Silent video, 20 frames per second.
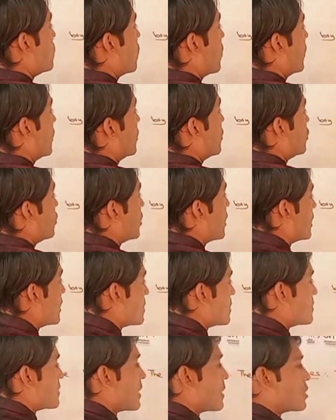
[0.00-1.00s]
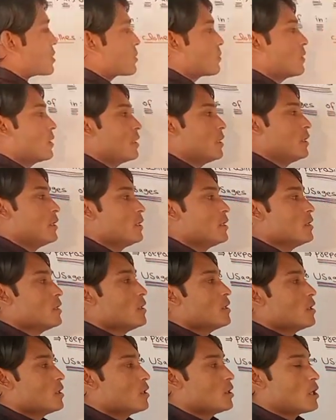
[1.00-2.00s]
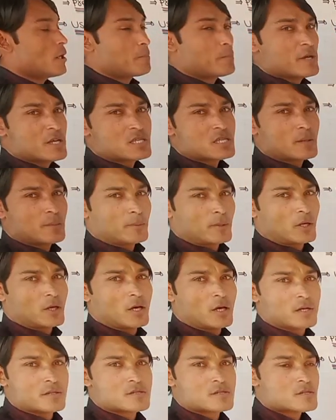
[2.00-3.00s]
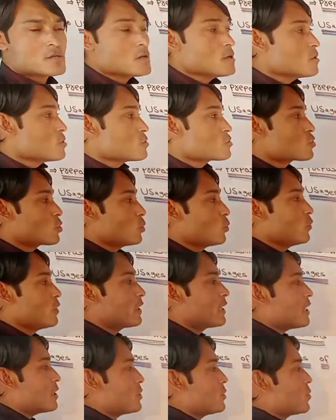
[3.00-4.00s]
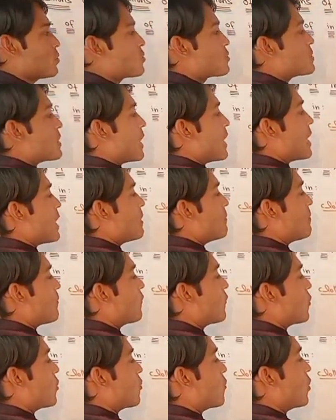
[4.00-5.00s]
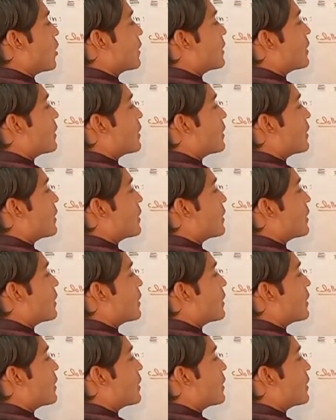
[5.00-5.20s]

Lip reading: is what? Shirt is actually a piece of cloths. So we can use and before